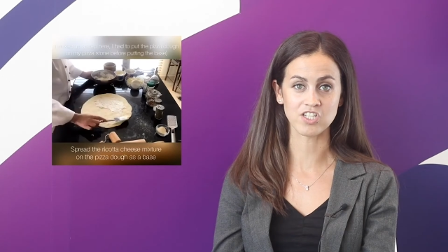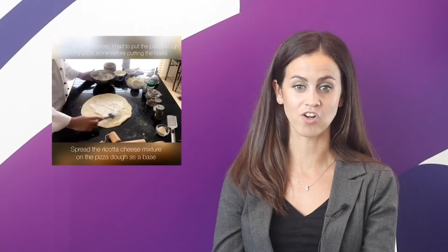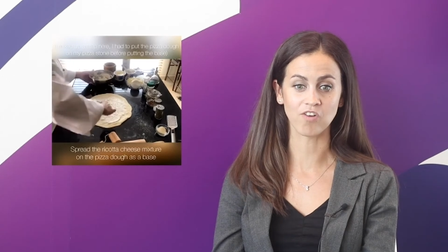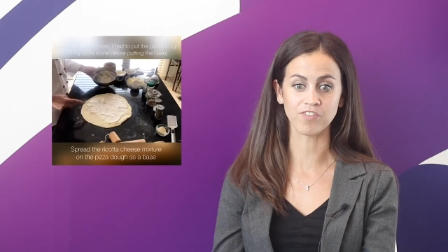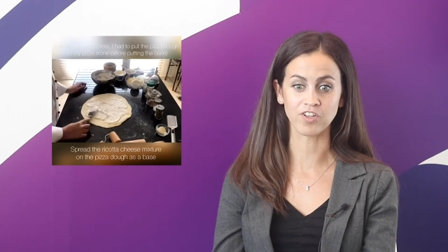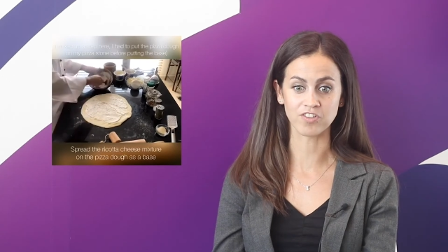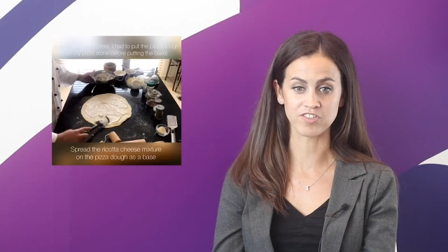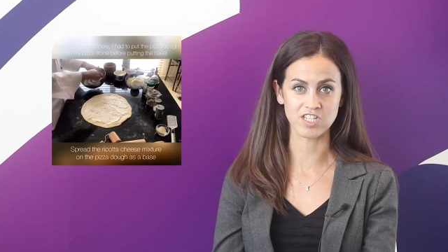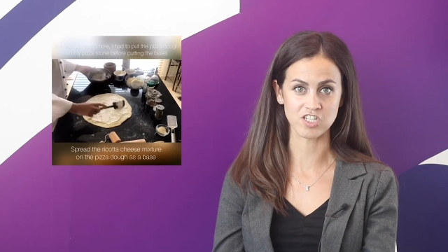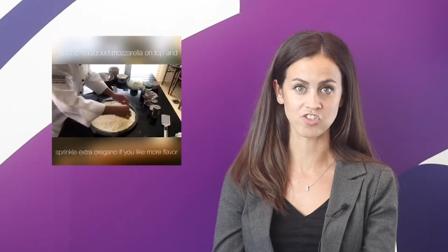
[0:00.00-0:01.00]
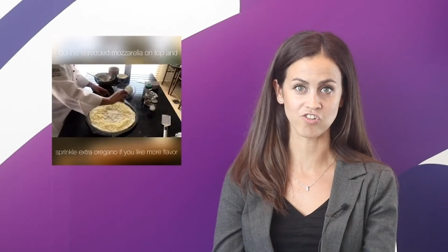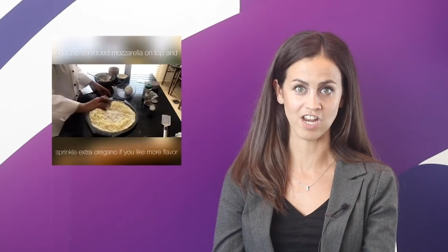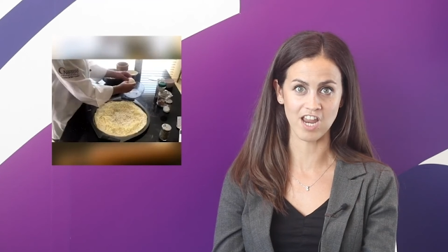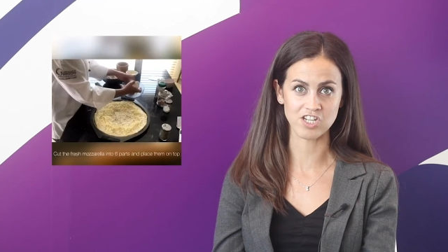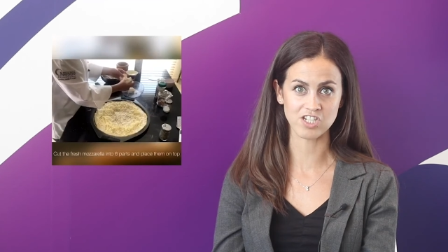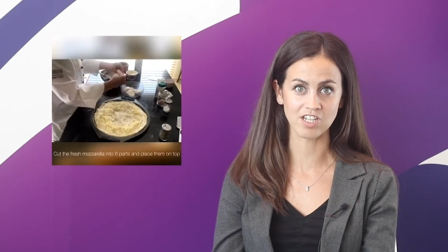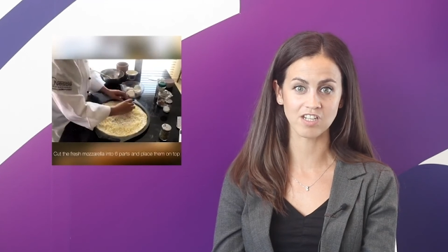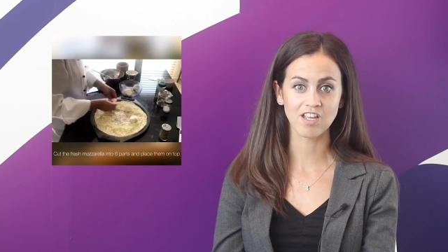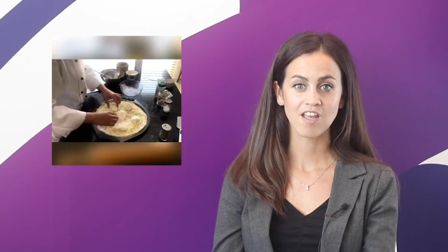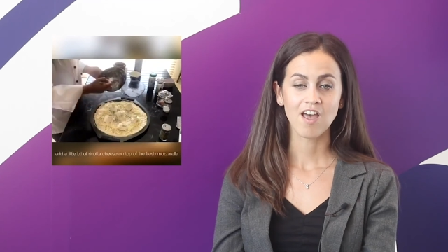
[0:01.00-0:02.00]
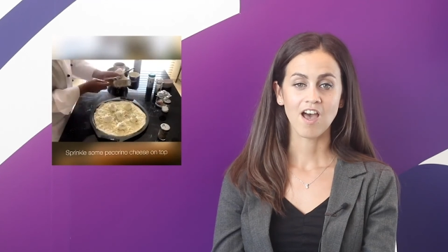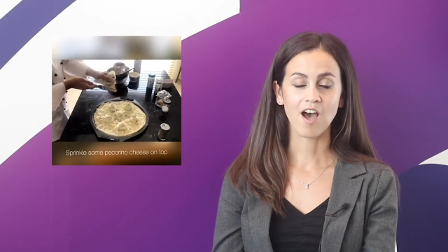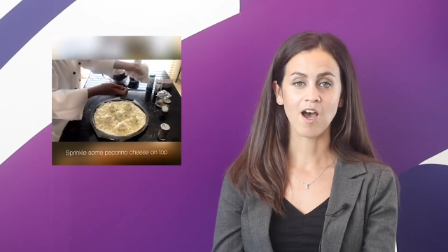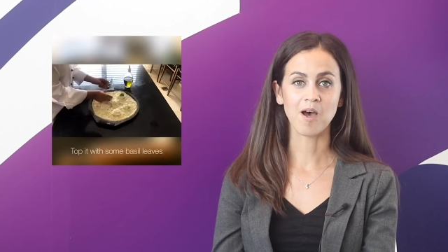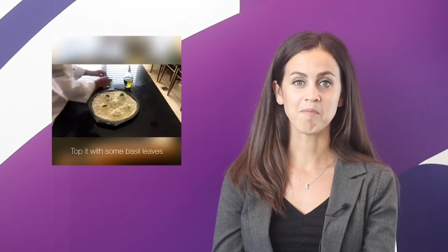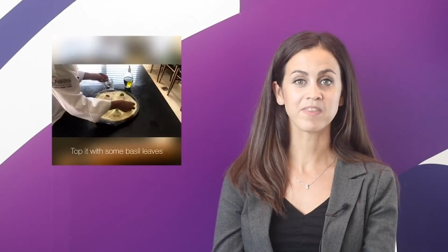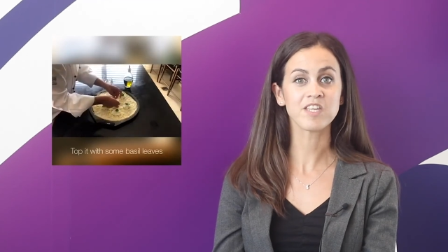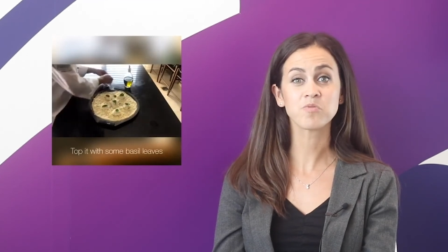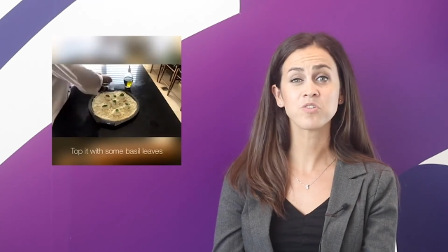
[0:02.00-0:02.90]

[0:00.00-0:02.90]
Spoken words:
of the dish creation. This